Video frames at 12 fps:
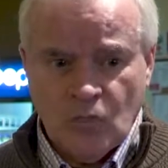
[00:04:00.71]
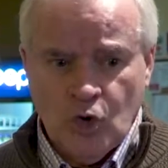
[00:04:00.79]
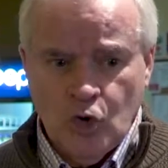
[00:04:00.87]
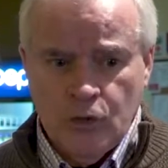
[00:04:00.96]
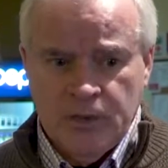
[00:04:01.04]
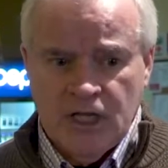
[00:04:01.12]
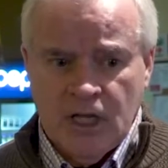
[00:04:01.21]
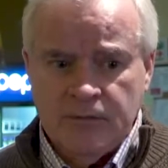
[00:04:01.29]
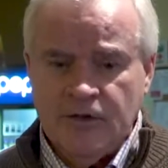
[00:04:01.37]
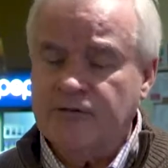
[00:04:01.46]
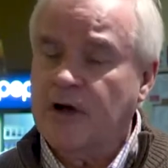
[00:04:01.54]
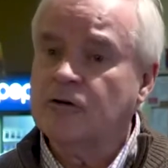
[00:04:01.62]
who became
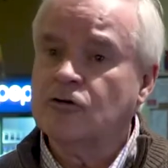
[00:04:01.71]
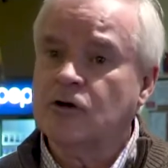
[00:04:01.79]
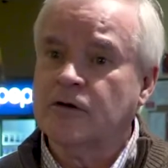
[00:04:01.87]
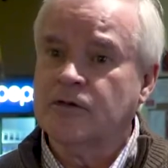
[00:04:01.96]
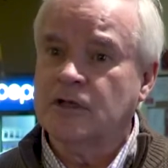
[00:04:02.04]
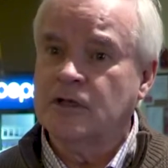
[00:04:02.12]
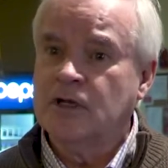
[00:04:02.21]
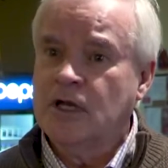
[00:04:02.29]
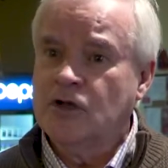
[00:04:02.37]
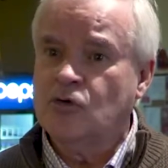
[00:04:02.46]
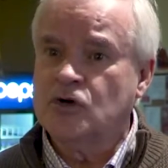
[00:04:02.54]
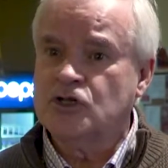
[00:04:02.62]
the founder of the
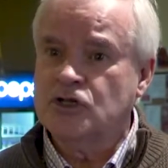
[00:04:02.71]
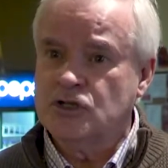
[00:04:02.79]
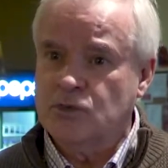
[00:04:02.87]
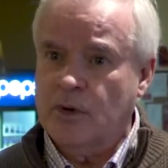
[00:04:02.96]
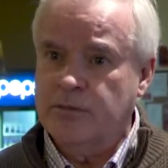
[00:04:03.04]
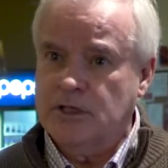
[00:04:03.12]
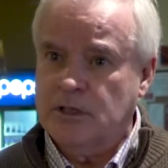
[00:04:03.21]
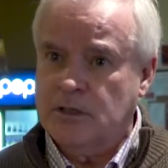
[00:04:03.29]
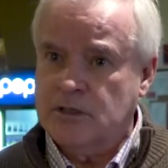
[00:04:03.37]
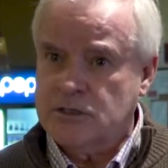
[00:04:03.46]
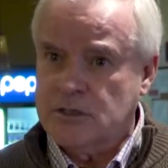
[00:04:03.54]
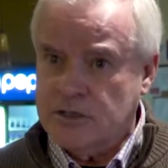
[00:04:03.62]
Christians Women's
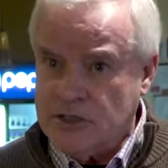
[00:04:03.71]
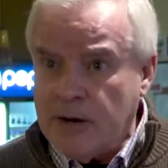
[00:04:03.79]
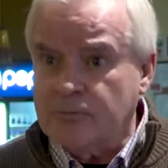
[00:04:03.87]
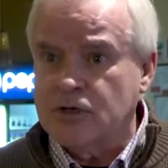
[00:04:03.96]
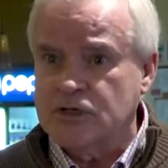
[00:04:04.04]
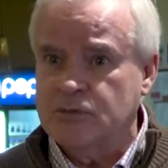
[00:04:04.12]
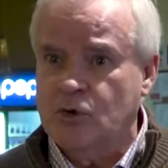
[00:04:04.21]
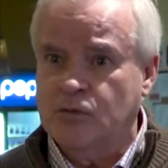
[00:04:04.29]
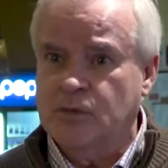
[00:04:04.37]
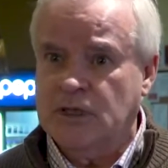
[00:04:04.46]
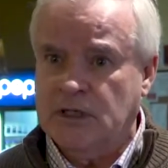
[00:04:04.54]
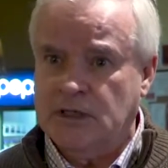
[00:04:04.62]
Temperance
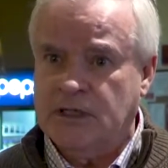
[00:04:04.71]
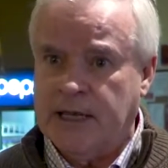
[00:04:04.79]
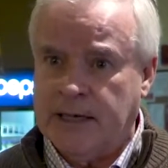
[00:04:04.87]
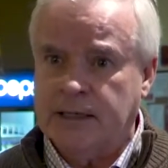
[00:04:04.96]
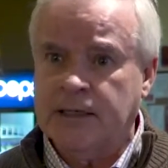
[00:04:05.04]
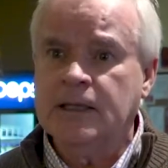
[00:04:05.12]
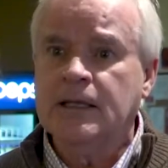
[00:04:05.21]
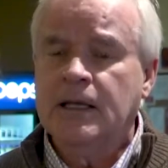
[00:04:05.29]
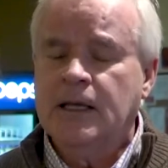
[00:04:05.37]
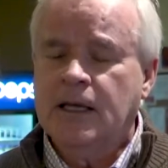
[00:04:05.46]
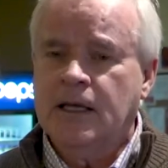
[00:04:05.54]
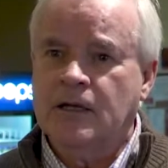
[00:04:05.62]
Movement in Canada,
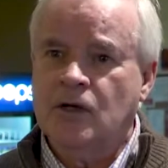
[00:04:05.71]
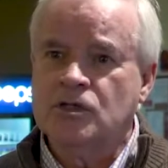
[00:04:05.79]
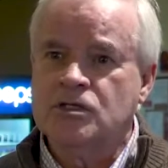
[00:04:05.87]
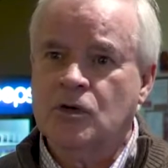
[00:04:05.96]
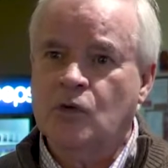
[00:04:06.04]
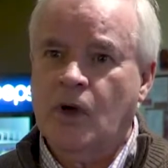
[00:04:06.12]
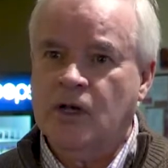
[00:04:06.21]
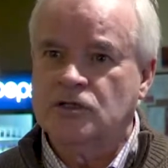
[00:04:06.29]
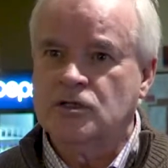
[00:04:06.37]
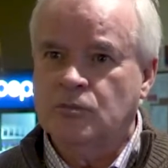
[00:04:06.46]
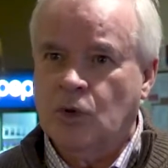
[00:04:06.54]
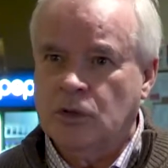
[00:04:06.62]
and also
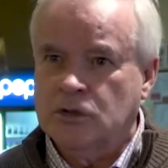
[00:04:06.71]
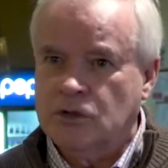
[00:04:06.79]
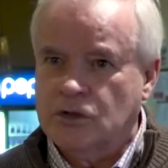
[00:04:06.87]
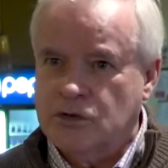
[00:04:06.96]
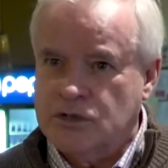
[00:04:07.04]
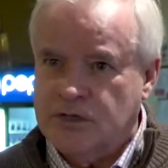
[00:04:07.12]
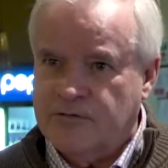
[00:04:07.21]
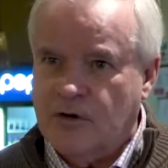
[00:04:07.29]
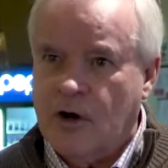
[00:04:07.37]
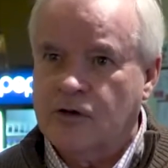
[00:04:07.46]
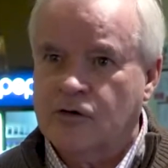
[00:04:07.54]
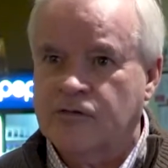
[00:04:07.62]
Wellington Boulter, who's the
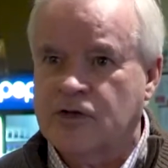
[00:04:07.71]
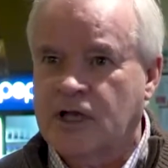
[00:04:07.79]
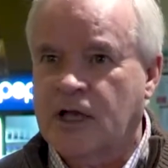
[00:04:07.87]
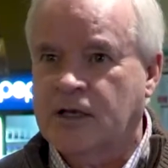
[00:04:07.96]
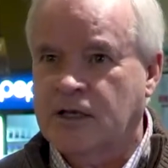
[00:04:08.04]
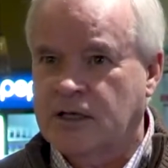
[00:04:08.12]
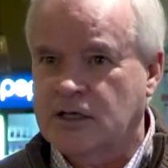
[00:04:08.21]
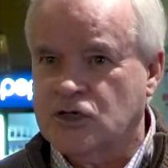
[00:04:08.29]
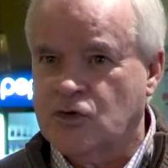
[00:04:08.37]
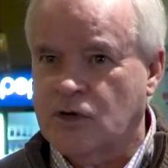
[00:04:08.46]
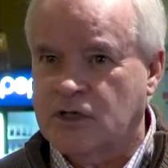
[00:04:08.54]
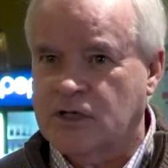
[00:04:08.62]
father of the canning
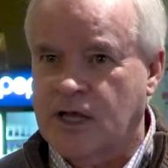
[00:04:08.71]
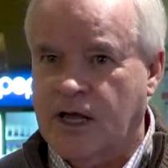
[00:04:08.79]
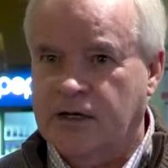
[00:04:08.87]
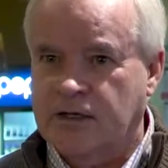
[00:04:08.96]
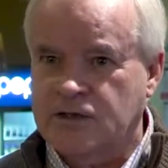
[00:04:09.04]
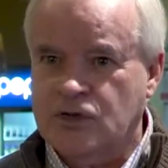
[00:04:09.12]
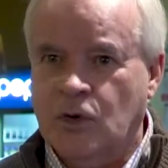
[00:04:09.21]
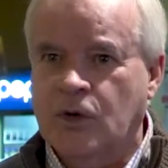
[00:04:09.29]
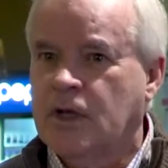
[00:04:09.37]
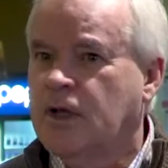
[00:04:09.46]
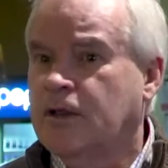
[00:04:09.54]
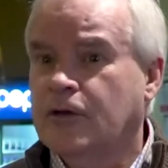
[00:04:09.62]
industry in Canada. So
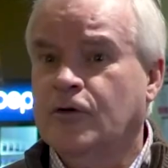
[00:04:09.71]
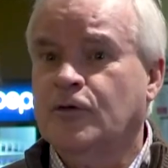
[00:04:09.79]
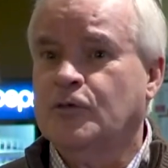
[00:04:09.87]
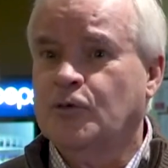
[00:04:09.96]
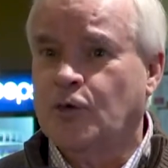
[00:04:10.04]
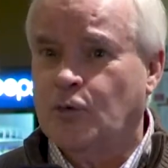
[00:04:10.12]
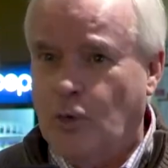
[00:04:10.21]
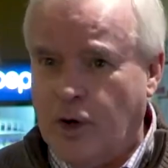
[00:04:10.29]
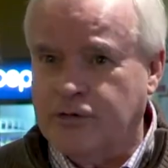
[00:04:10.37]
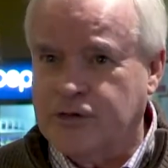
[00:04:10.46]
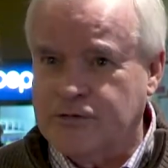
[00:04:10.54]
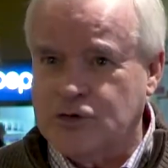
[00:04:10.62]
there are a
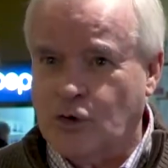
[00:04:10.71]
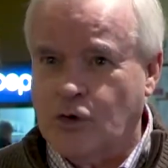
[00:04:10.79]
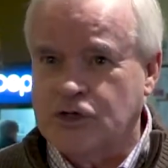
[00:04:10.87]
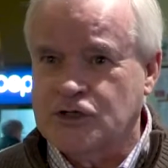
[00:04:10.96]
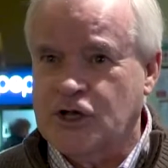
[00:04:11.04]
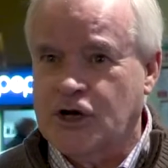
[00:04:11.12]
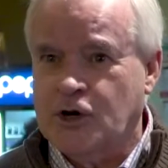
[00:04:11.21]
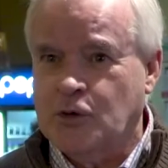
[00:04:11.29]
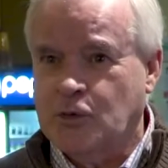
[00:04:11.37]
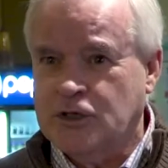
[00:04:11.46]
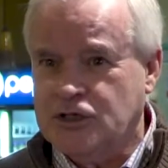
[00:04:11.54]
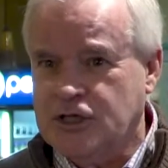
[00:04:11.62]
wealth of stories there.
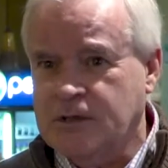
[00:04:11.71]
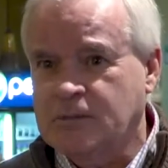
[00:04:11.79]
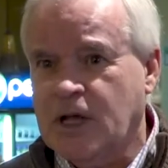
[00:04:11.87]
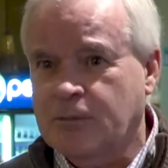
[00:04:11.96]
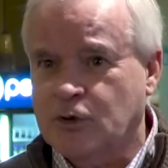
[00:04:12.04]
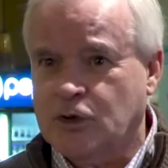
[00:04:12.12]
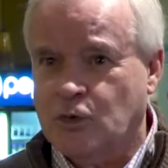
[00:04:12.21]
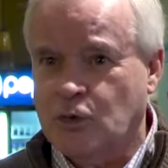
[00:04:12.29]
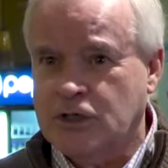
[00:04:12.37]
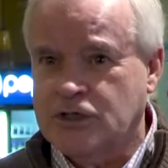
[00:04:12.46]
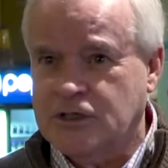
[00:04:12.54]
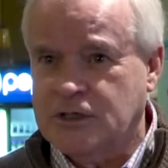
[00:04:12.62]
We teamed up with the
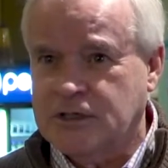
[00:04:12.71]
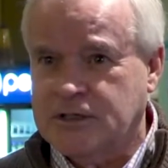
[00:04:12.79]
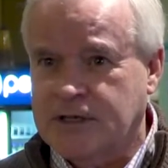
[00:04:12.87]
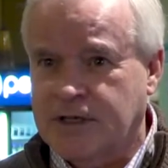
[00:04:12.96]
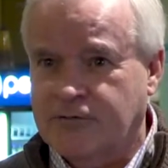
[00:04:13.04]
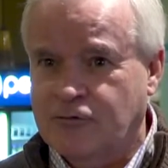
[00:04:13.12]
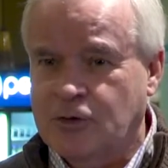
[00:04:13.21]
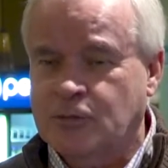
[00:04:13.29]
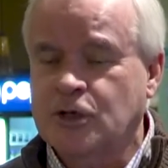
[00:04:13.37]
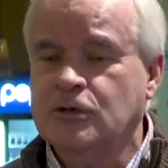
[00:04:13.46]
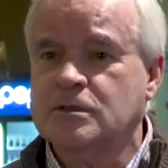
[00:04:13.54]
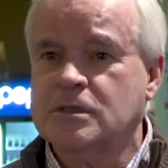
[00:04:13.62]
Regent to say, if we
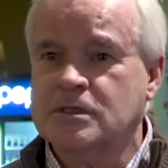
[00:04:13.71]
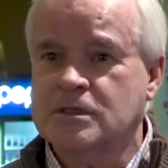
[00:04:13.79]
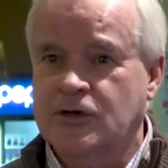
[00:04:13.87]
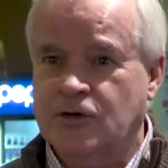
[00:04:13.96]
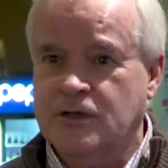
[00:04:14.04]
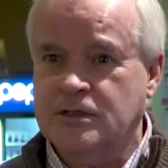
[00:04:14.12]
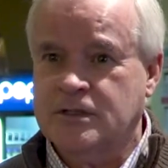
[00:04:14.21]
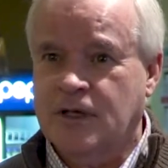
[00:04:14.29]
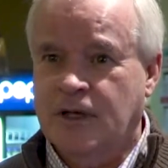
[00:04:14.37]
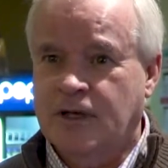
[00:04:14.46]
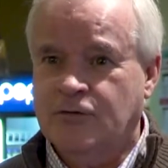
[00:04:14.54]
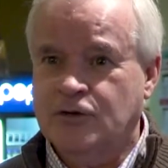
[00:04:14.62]
produce the series,
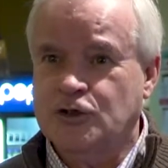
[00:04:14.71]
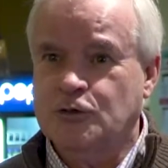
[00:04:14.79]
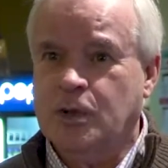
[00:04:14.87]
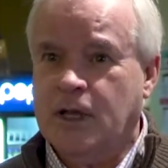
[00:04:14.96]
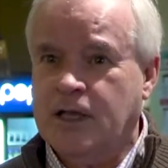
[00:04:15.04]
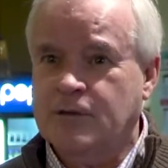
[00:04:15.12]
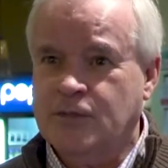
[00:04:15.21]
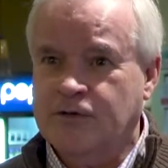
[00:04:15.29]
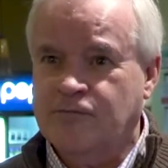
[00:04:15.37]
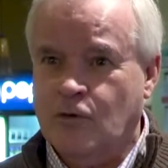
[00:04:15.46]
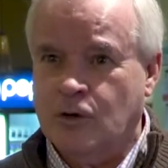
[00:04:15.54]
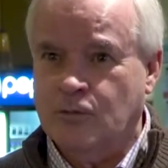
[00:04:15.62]
would you play it before